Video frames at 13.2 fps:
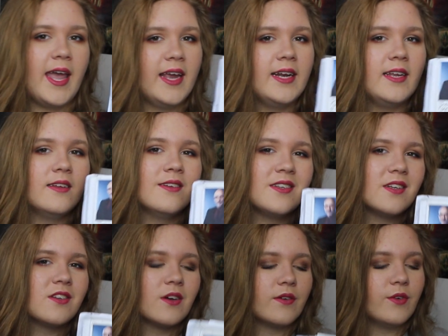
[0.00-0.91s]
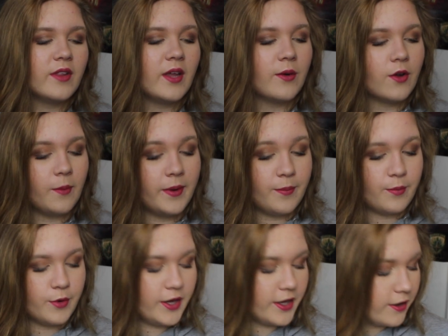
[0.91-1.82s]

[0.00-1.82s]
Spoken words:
aliens, so I thought that would come in pretty